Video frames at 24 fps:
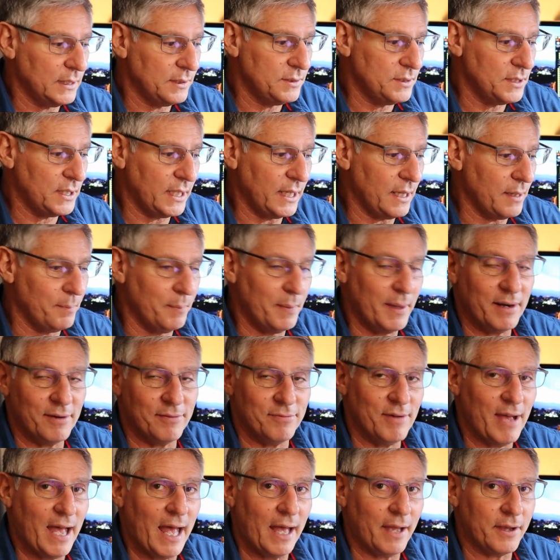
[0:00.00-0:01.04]
You get a better
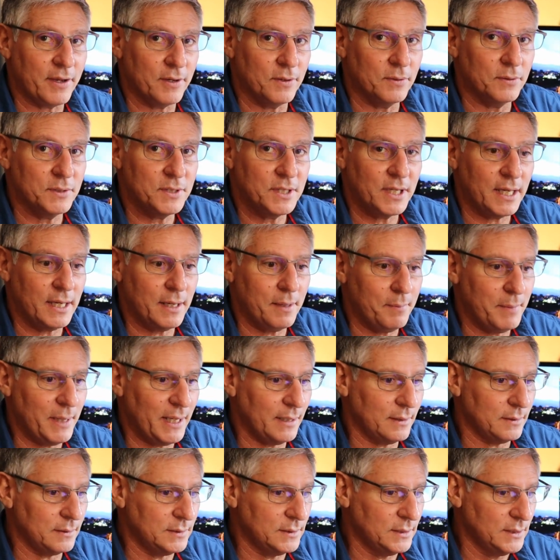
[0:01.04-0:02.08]
value. You get
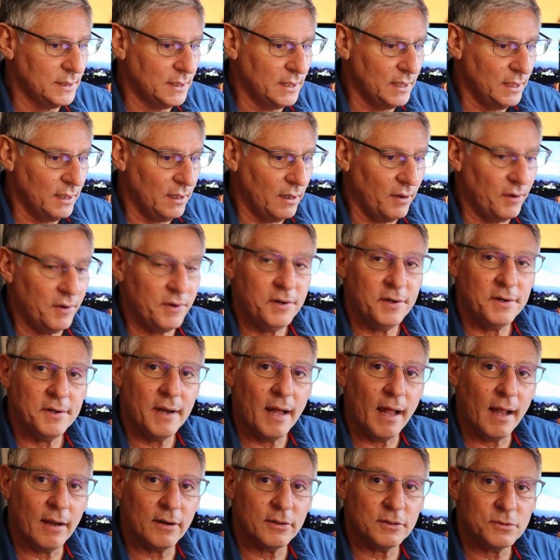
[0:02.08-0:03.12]
about
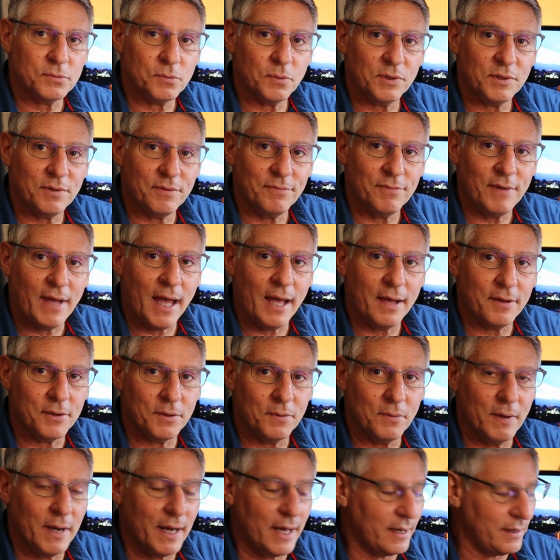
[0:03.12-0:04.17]
$100 worth of
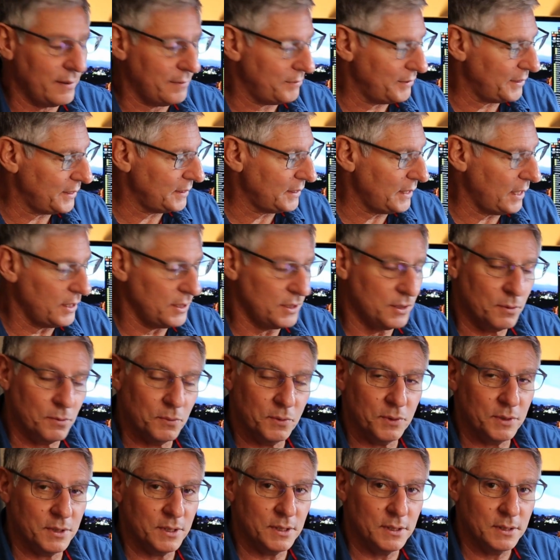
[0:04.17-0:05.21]
value out of it that
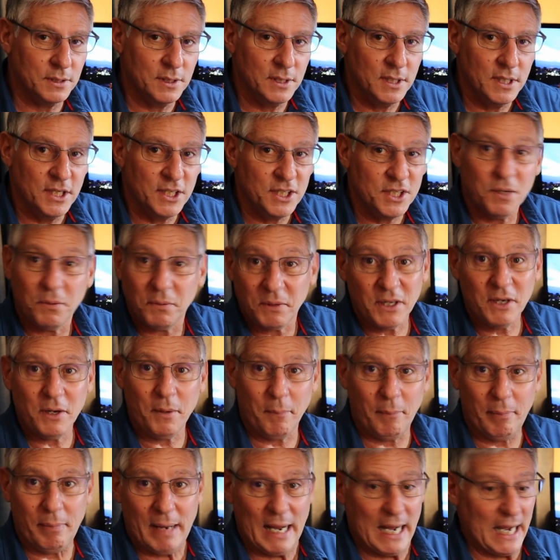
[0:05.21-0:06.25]
you're going
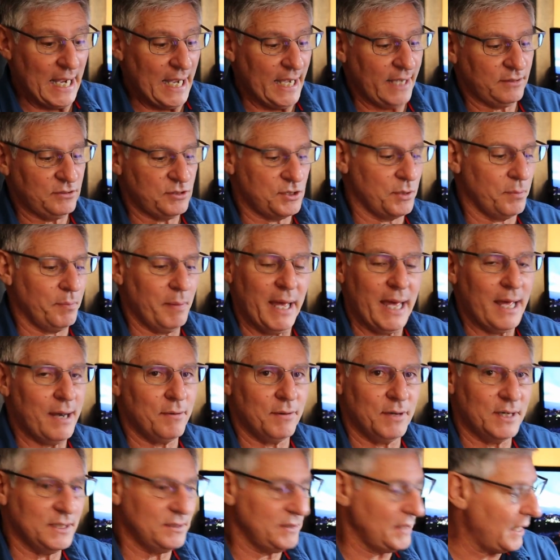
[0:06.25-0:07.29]
to buy extra
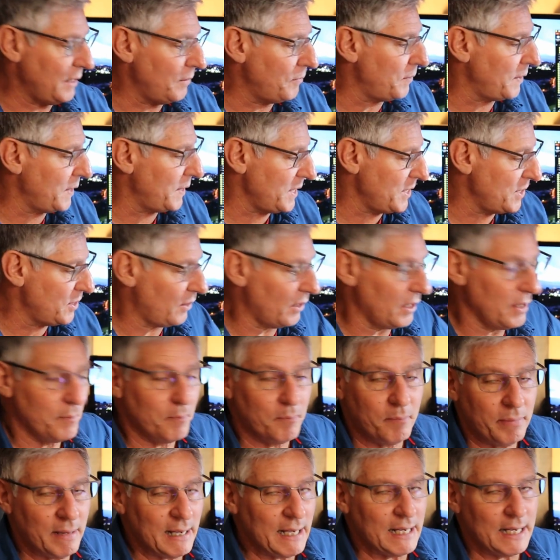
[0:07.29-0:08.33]
batteries anyway. You're going
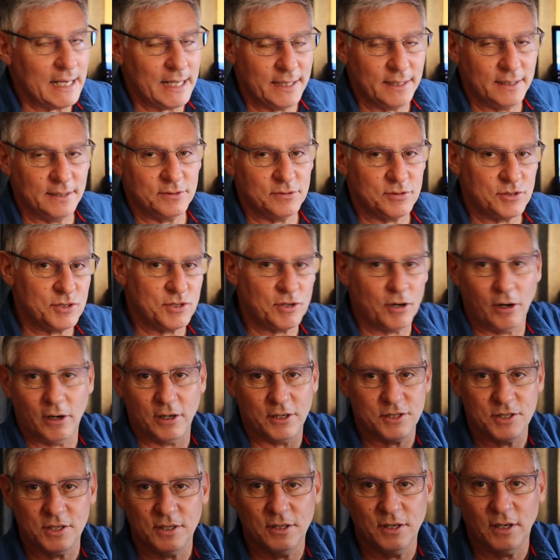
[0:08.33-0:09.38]
to buy this
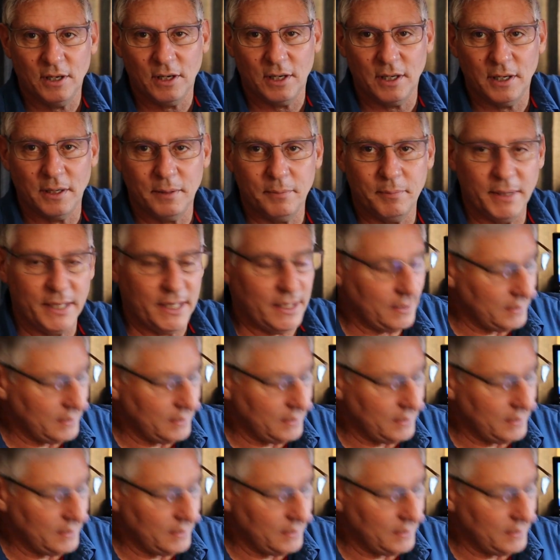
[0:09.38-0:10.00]
charging hub.